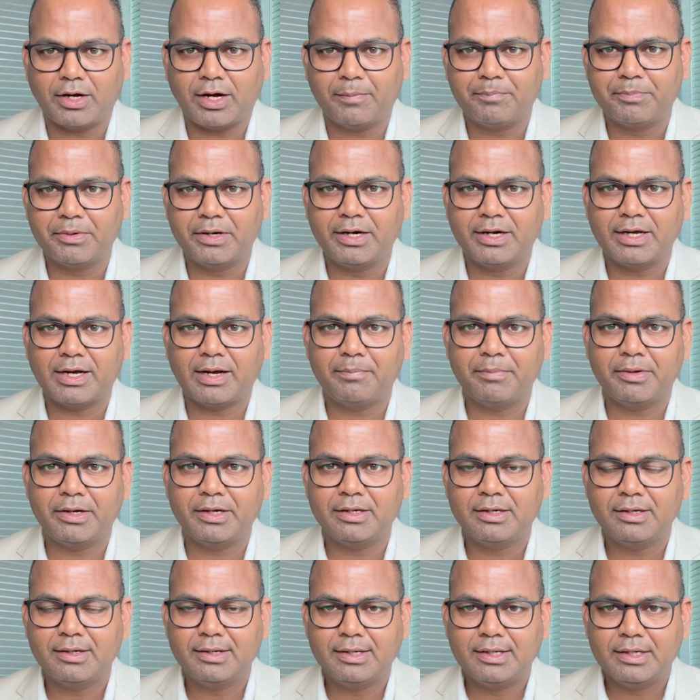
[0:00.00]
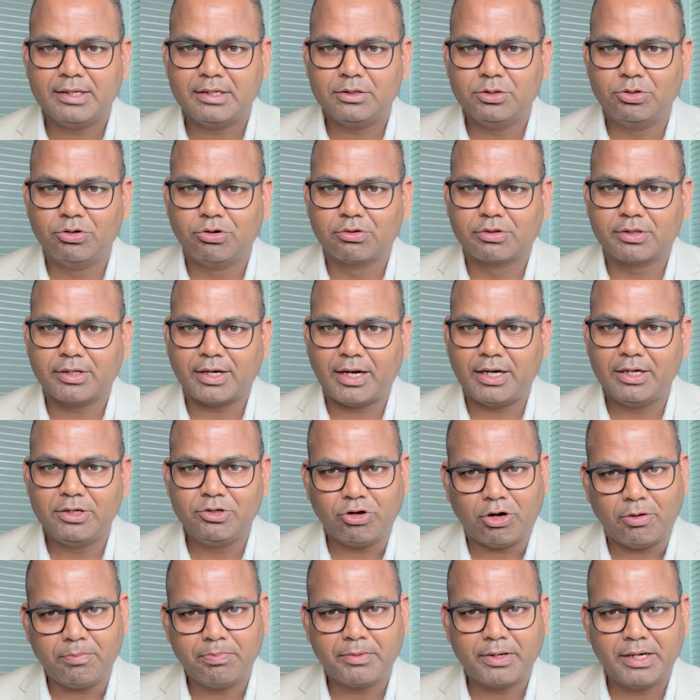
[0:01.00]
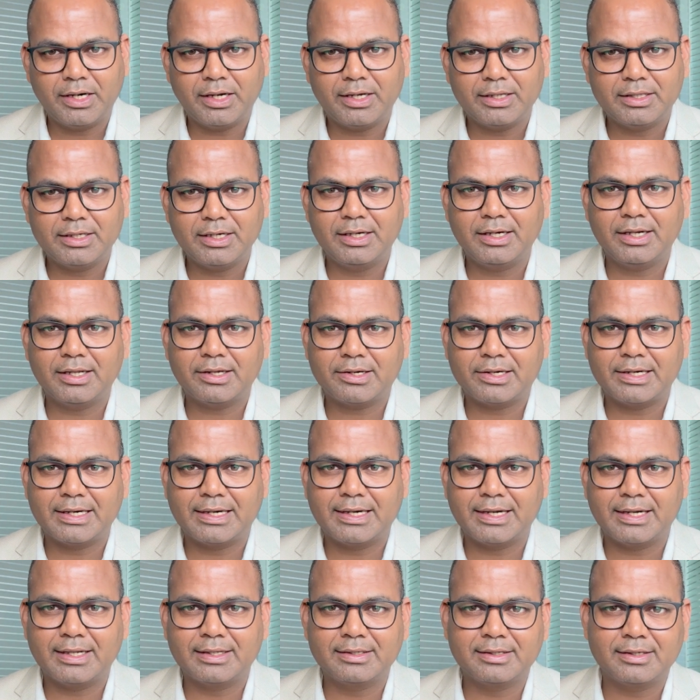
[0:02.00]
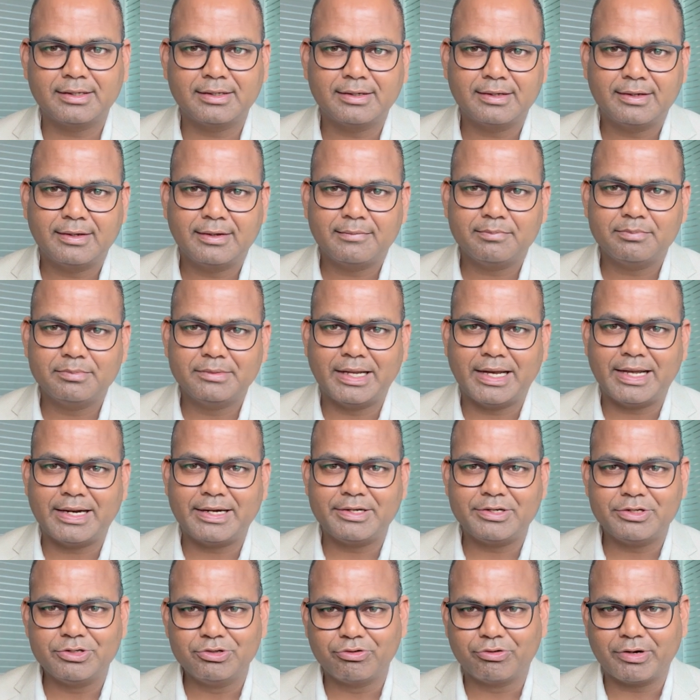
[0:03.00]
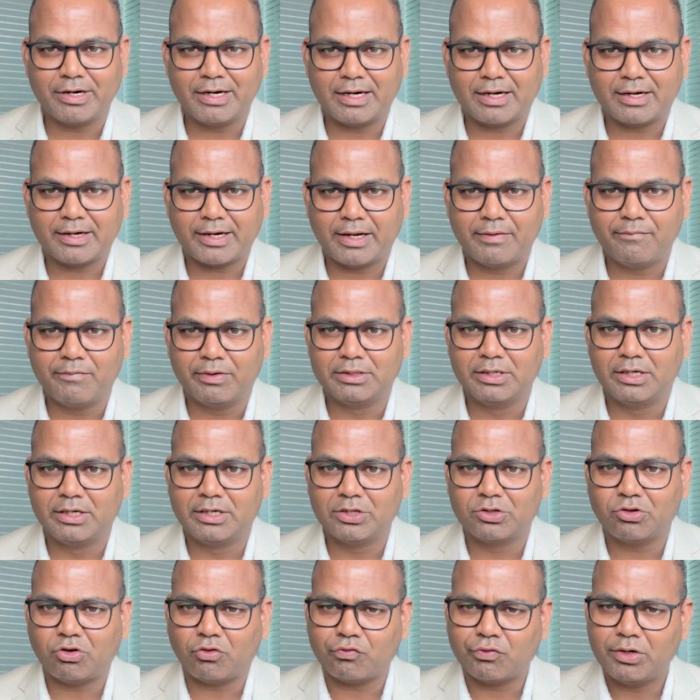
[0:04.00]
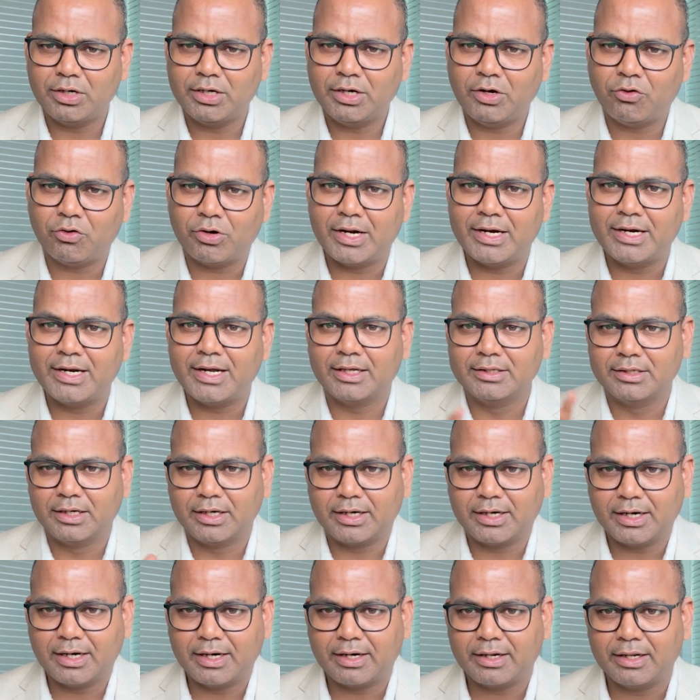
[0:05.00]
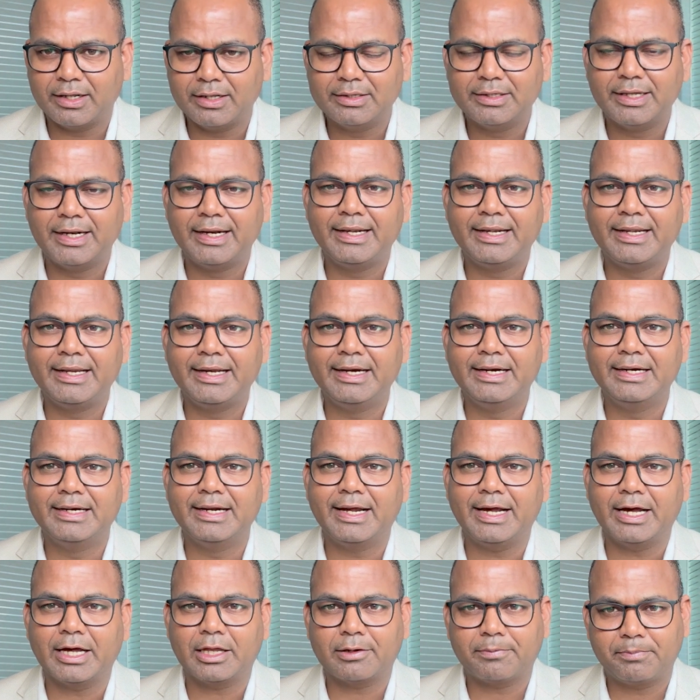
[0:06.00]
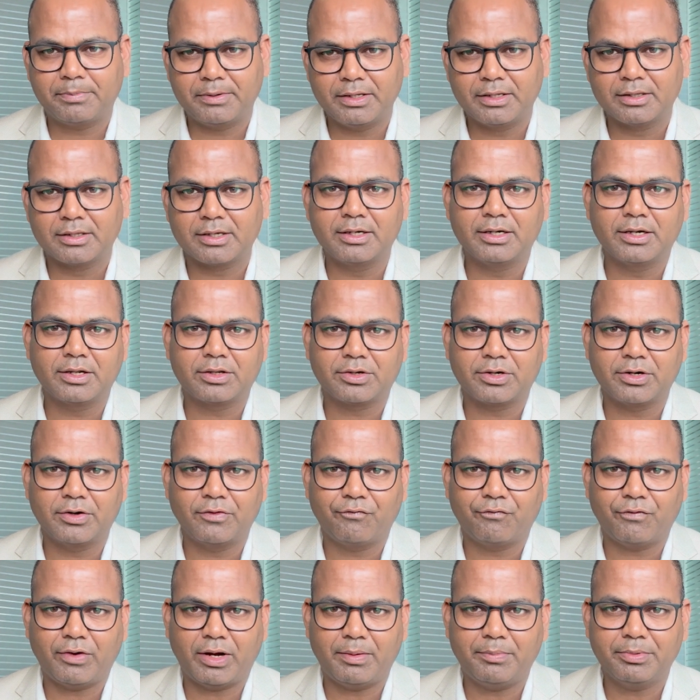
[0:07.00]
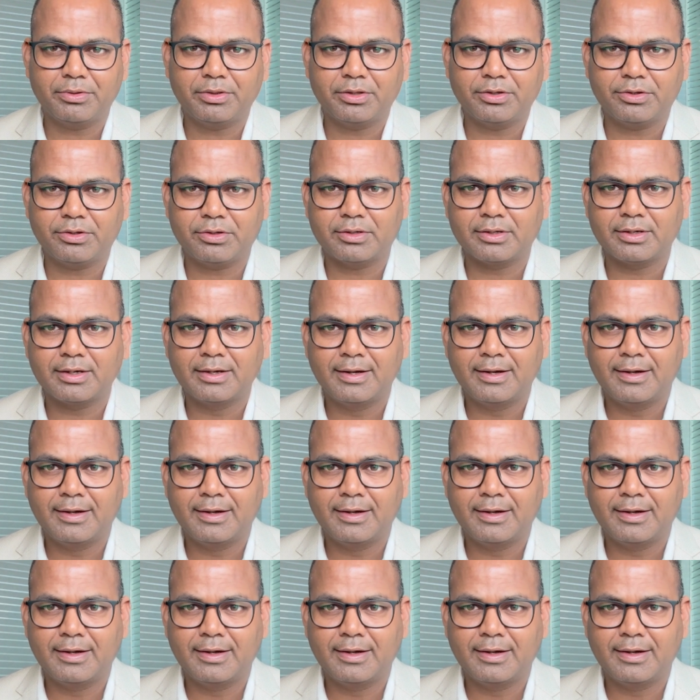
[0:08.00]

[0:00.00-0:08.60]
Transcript: aap India mein 2 saal job karein kisi industry ke andar, then you can try, whether it is Australia or any other country, they need experienced industrial pharmacist.